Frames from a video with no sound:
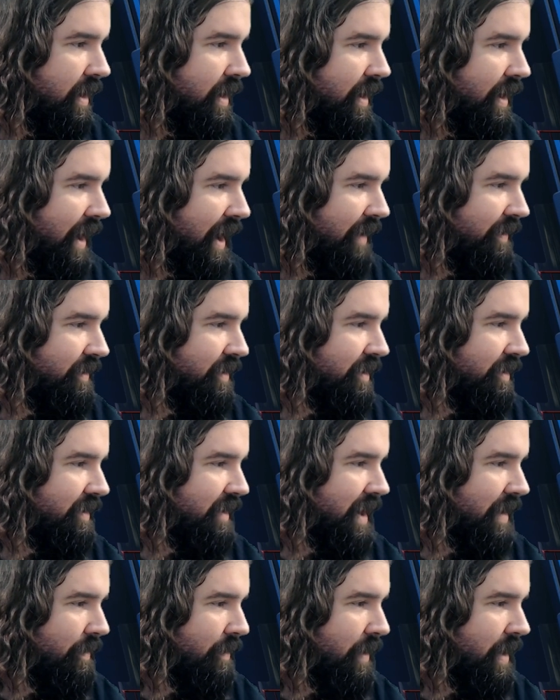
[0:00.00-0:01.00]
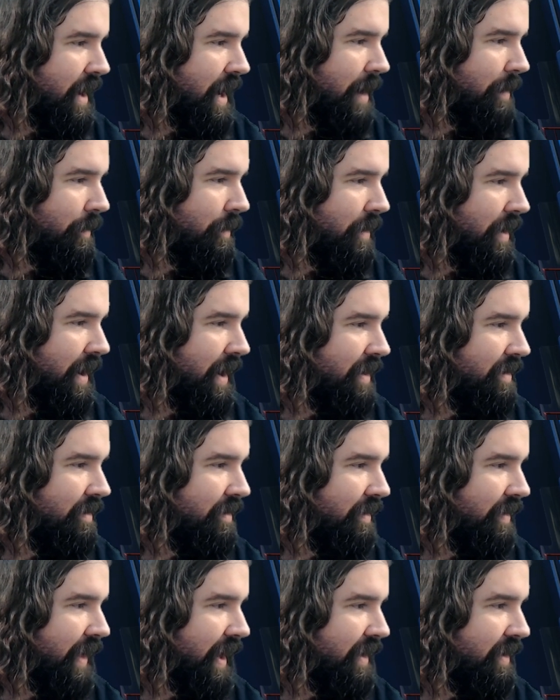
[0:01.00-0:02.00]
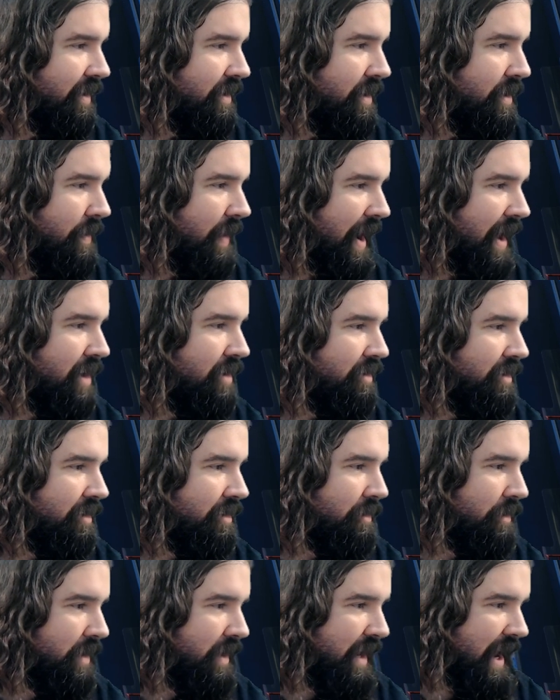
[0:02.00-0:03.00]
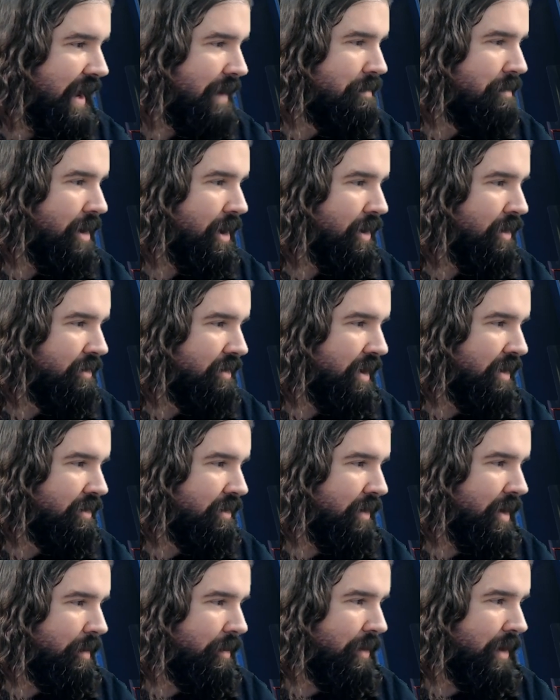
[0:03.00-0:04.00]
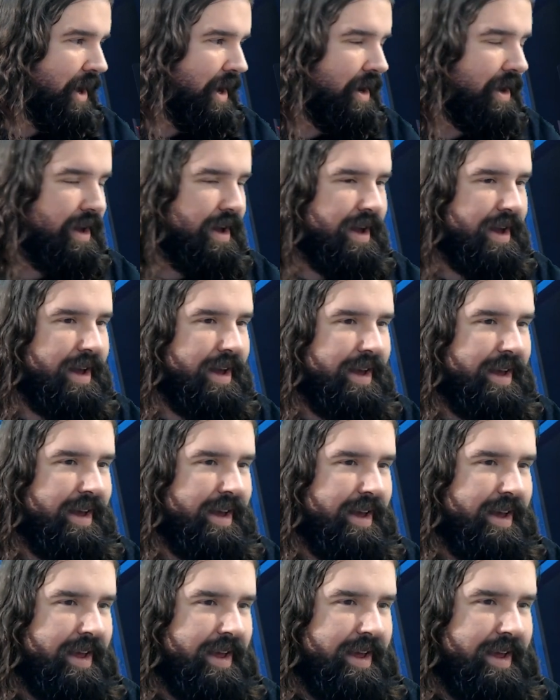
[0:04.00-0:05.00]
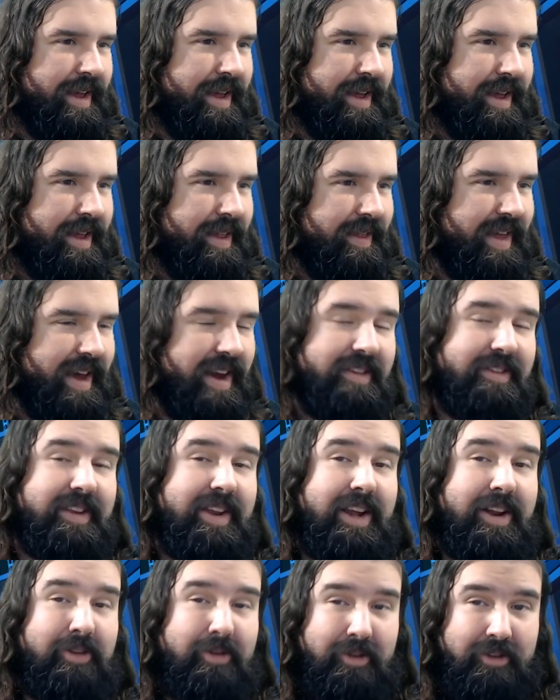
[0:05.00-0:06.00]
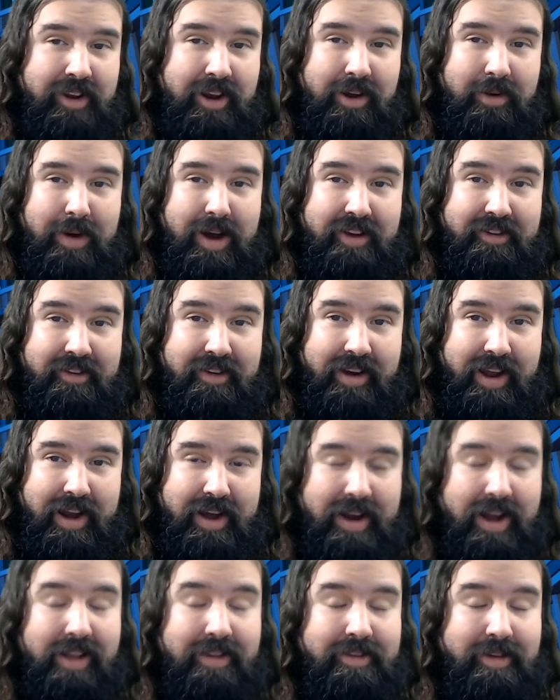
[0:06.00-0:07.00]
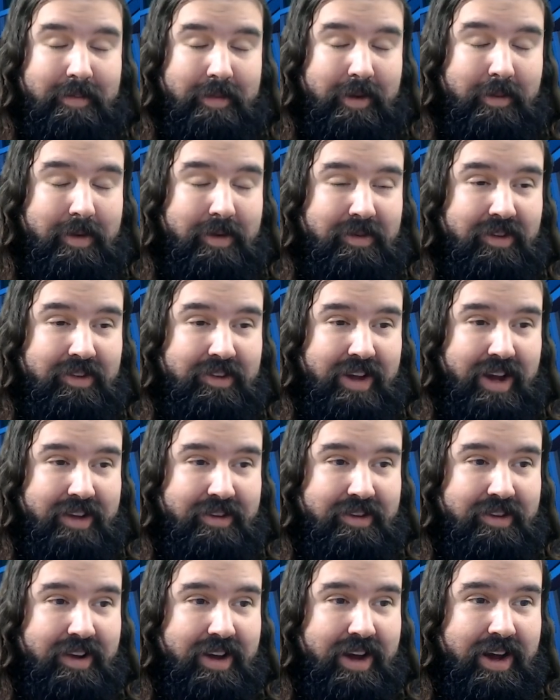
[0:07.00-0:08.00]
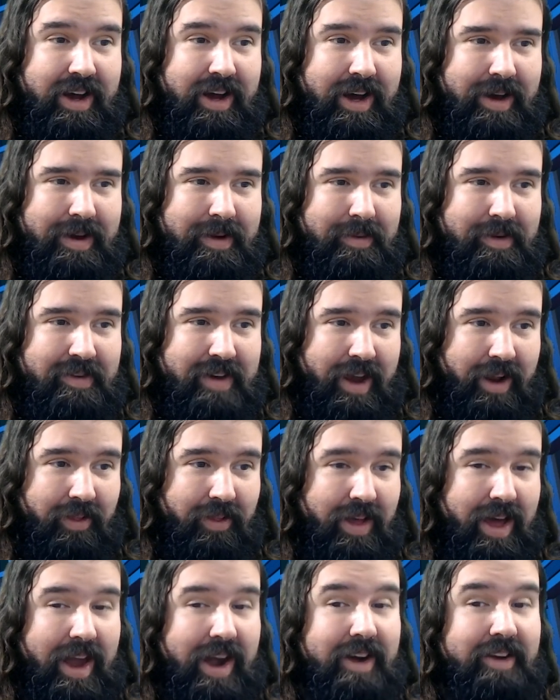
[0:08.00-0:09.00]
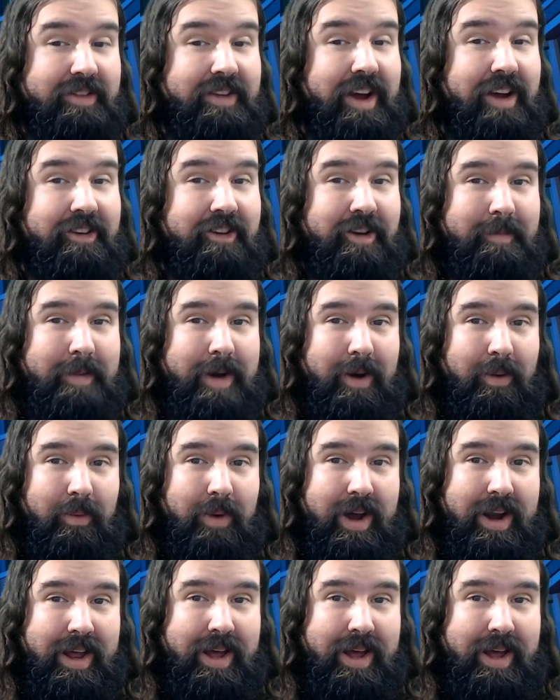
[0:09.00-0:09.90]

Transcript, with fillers: if Discovery upgrades like new engines, will the game models also upgrade? That is an interesting question and not something we've discussed. Uh, we've had a lot of discussion about what